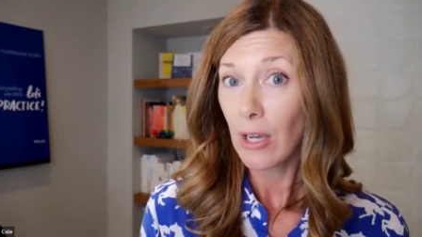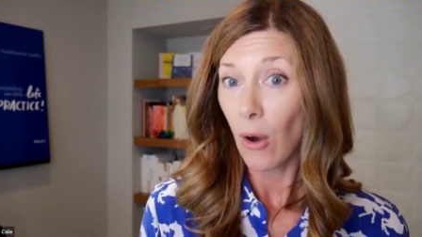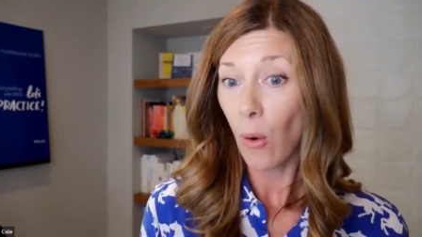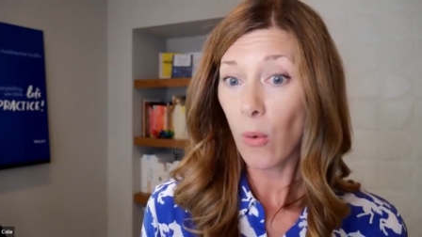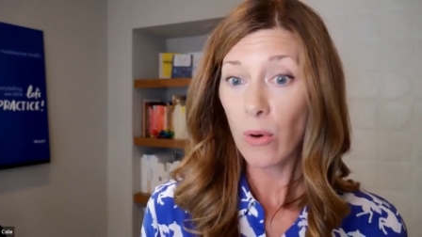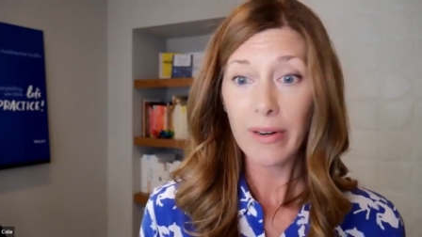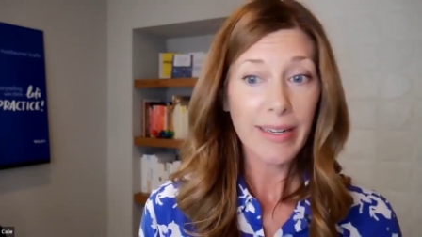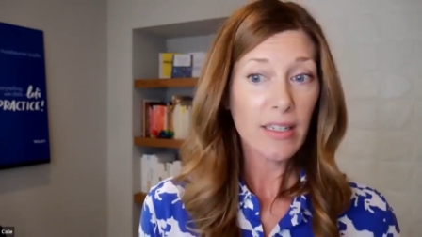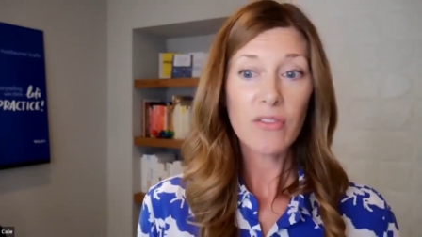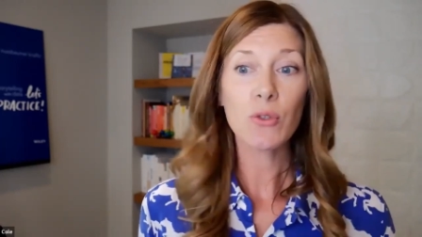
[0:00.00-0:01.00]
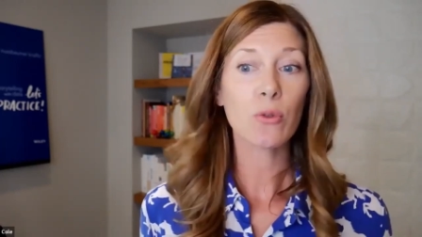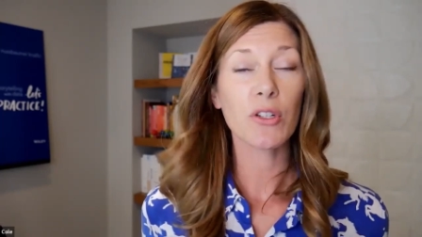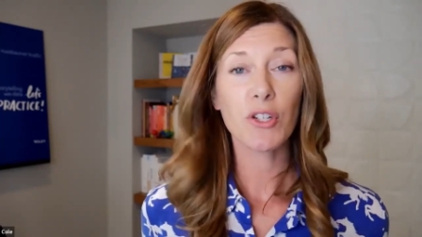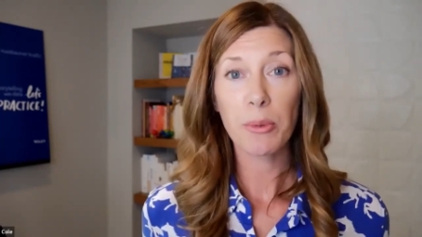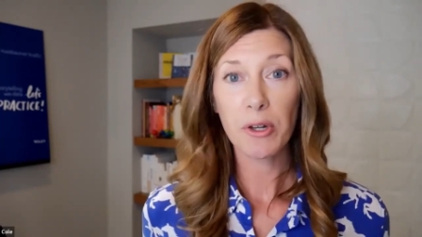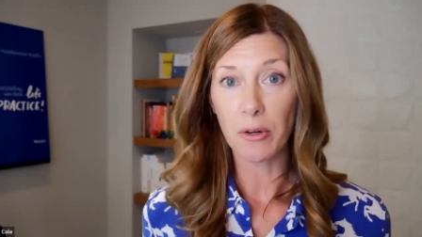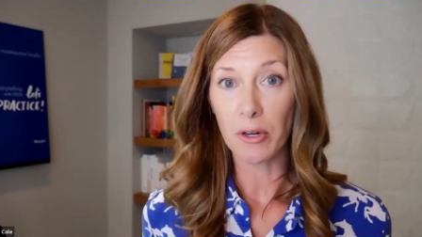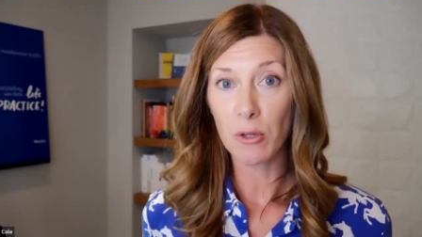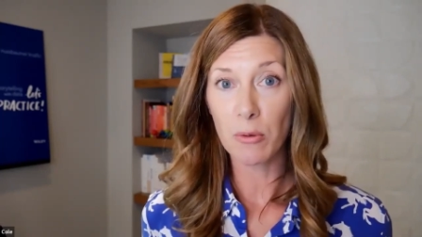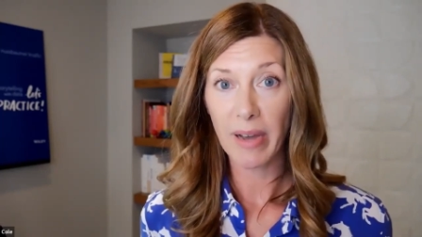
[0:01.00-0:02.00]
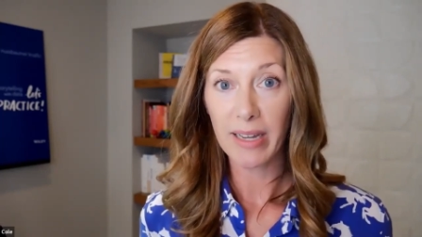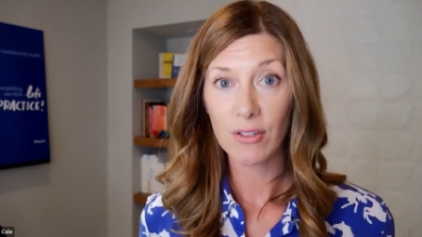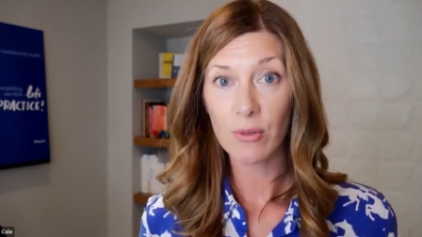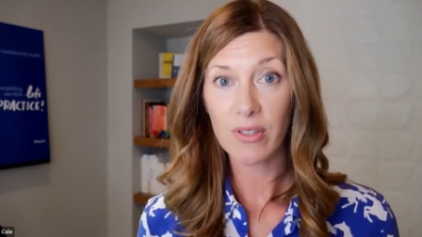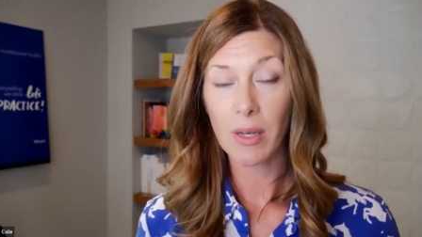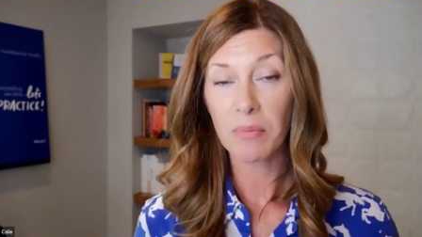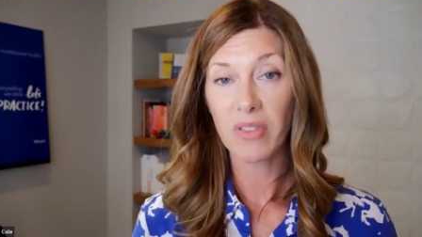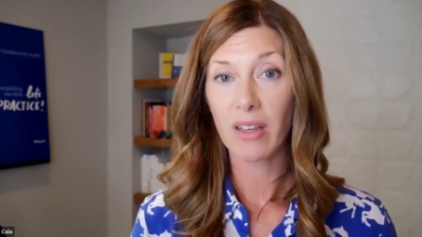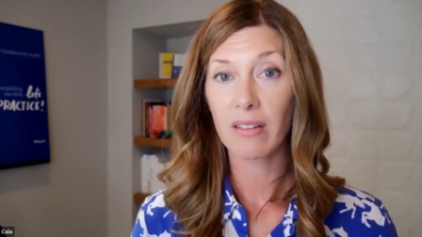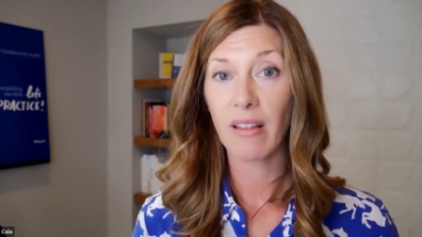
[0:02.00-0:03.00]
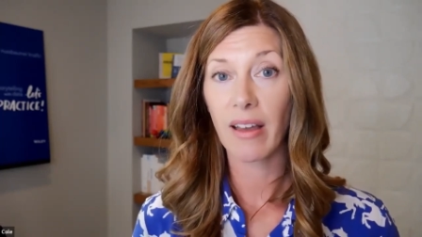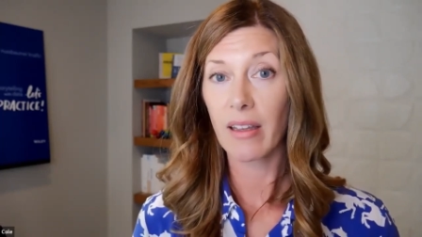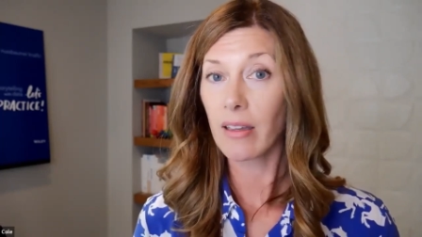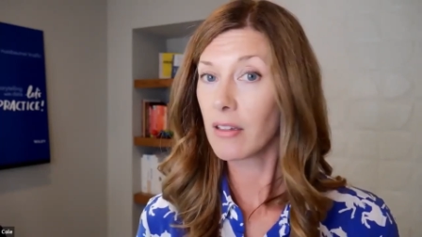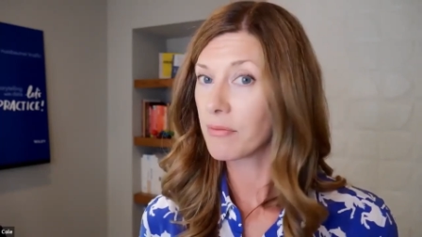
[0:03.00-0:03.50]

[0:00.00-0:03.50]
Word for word: or an individual contributor who might do something like